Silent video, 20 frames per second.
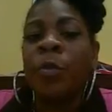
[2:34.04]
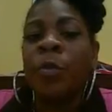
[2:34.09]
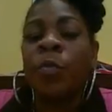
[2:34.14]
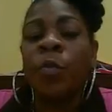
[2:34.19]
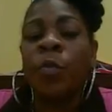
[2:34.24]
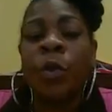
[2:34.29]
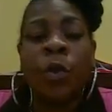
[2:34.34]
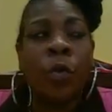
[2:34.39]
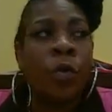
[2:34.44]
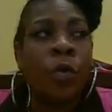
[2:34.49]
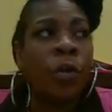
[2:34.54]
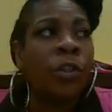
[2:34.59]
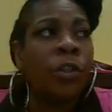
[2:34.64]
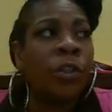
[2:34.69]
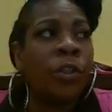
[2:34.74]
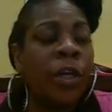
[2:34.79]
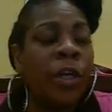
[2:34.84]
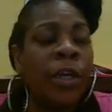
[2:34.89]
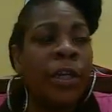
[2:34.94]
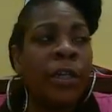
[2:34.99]
Record
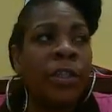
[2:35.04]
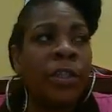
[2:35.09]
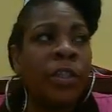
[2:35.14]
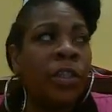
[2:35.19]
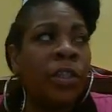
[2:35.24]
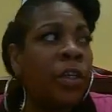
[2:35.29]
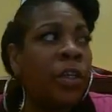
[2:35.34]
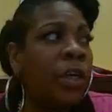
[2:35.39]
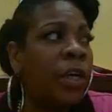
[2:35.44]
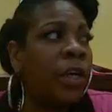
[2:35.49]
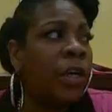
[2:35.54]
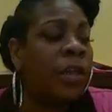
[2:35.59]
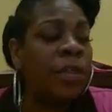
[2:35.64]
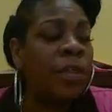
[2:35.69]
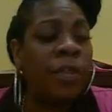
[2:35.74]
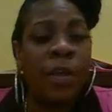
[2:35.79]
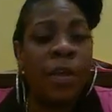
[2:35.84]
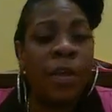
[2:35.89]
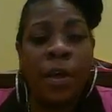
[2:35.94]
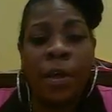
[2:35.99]
your answer
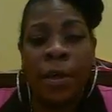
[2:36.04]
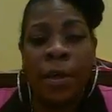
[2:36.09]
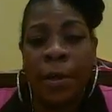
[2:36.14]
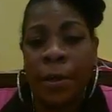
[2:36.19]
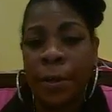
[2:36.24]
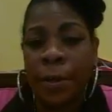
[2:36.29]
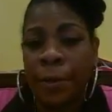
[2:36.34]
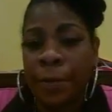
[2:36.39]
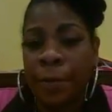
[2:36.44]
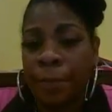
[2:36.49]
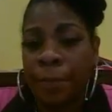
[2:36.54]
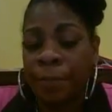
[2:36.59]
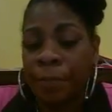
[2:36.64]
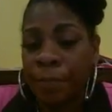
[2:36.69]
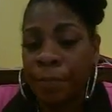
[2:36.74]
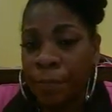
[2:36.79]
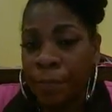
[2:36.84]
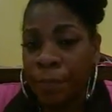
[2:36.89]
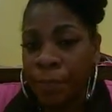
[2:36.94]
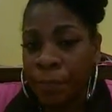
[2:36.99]
in the
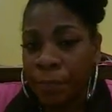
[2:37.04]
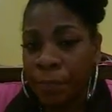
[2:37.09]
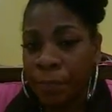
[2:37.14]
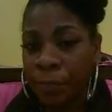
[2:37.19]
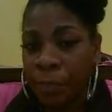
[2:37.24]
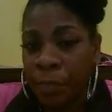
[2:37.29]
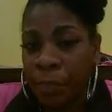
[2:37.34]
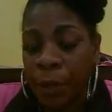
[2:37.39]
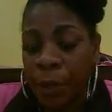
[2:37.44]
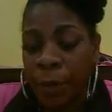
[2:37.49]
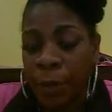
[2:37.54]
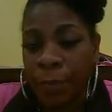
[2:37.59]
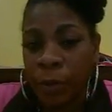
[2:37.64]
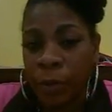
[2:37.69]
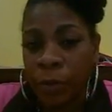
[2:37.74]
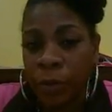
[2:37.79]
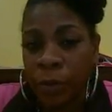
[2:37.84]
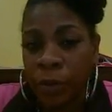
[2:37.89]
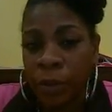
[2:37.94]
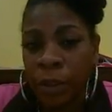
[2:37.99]

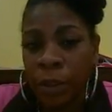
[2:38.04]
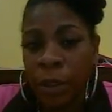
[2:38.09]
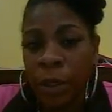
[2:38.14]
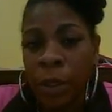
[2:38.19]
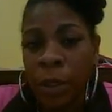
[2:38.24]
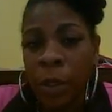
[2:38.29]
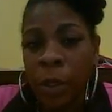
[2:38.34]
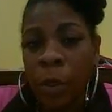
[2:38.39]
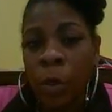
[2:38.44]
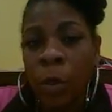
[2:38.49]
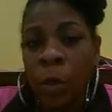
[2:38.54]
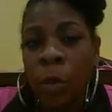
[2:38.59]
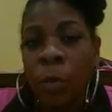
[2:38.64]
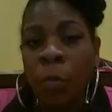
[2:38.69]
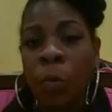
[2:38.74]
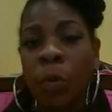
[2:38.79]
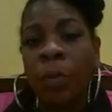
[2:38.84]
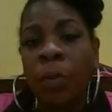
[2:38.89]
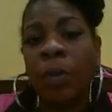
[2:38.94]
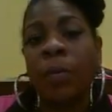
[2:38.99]
bubbles.
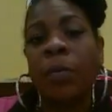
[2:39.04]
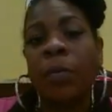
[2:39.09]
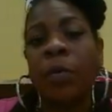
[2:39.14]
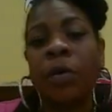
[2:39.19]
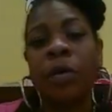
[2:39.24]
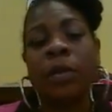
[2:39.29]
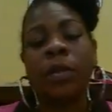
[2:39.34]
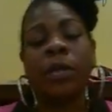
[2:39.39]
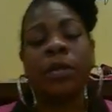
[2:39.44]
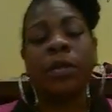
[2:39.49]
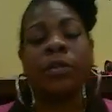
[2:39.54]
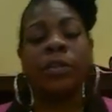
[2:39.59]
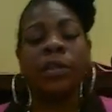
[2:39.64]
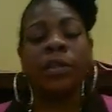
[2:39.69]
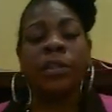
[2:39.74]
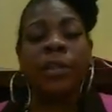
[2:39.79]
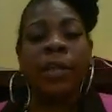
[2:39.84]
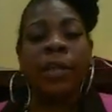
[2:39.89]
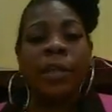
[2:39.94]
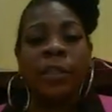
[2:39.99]
Remember, there's
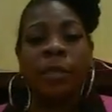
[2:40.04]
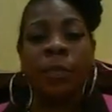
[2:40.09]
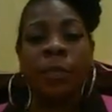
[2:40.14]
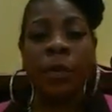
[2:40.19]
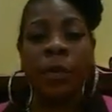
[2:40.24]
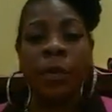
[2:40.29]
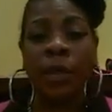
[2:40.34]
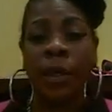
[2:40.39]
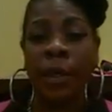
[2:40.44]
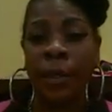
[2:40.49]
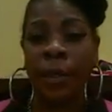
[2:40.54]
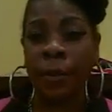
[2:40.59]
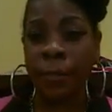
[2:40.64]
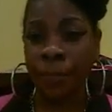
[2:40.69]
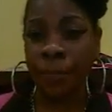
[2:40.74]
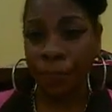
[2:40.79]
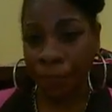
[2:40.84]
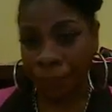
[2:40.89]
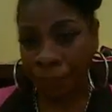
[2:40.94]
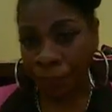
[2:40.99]
a decimal
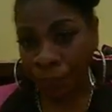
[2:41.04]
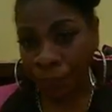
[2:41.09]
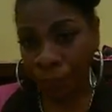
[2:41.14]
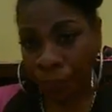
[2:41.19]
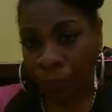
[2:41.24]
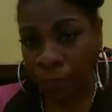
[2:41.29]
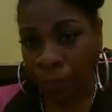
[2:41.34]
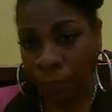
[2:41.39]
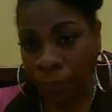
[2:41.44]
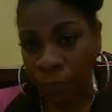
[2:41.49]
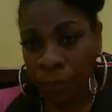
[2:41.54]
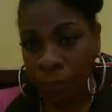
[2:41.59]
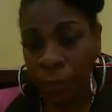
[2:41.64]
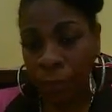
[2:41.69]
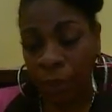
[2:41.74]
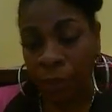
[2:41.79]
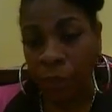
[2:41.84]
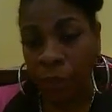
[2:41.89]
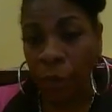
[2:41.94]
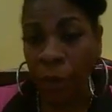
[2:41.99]
there.
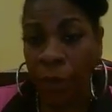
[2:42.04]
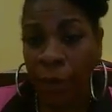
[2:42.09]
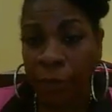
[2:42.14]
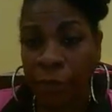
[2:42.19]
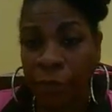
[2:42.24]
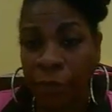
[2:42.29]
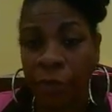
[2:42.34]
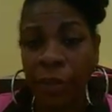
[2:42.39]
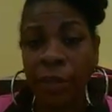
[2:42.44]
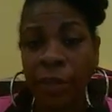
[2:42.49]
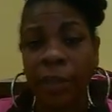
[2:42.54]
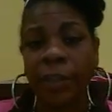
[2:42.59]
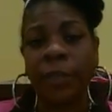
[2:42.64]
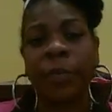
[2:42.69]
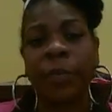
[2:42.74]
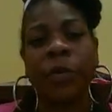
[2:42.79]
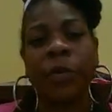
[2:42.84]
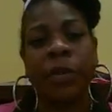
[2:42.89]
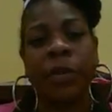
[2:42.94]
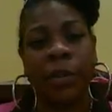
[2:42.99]
So after the
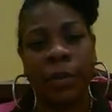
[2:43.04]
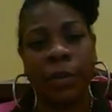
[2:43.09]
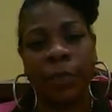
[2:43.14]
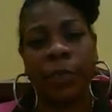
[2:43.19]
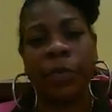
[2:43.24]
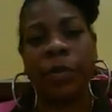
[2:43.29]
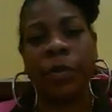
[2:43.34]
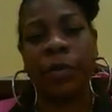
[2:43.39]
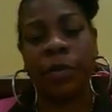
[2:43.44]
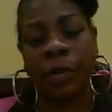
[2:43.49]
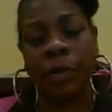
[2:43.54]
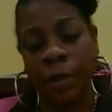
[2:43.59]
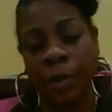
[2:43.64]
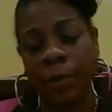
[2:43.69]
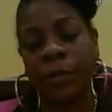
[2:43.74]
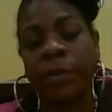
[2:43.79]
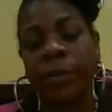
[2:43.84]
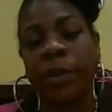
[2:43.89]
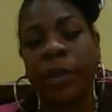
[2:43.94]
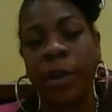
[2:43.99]
decimal, you need to put the
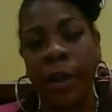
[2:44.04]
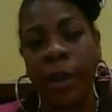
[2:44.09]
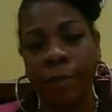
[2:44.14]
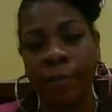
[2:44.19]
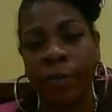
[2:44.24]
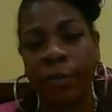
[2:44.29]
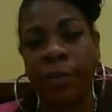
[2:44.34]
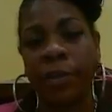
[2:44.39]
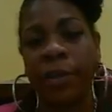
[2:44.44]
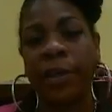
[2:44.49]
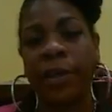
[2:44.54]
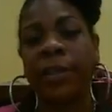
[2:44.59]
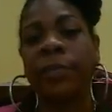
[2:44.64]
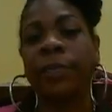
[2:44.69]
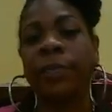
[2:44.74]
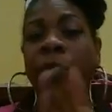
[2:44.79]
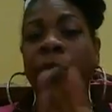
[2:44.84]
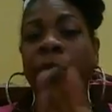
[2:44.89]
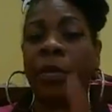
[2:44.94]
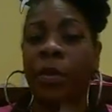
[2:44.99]
numbers that are after the
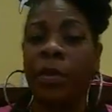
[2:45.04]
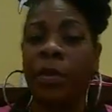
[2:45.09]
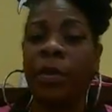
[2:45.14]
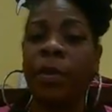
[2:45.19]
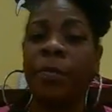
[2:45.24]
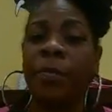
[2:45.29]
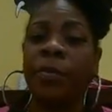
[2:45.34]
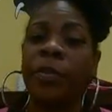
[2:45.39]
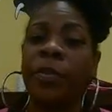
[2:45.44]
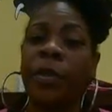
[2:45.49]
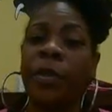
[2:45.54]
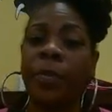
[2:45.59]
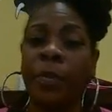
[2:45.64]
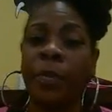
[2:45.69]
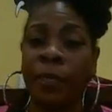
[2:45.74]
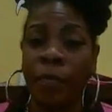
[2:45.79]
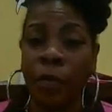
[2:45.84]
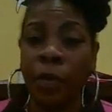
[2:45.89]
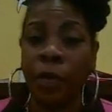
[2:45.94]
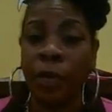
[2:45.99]
decimal, and the numbers that are
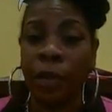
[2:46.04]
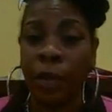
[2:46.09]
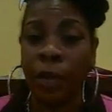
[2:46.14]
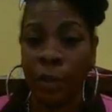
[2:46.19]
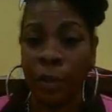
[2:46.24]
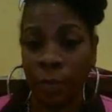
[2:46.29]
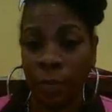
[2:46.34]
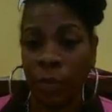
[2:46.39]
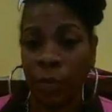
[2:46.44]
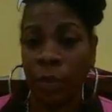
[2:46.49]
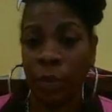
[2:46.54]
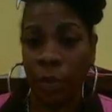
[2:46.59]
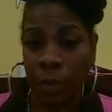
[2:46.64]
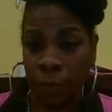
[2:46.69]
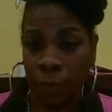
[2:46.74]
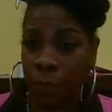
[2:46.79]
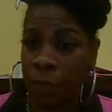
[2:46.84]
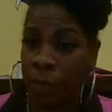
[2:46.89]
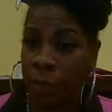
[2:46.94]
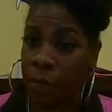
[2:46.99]
before the decimal, you need
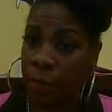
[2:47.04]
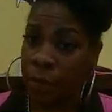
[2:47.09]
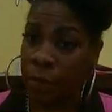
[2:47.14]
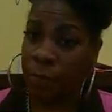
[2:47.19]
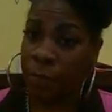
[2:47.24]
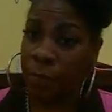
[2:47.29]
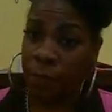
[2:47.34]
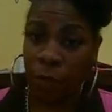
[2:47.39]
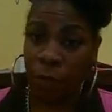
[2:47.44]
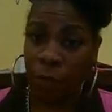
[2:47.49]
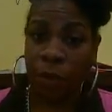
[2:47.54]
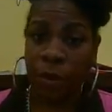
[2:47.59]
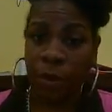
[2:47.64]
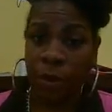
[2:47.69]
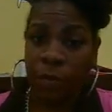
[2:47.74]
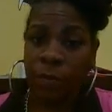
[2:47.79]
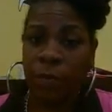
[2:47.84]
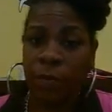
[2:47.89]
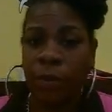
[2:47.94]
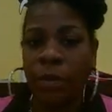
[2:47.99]
to put before the
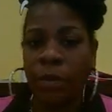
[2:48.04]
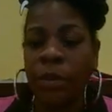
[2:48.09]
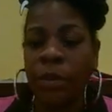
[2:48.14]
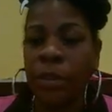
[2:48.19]
decimal.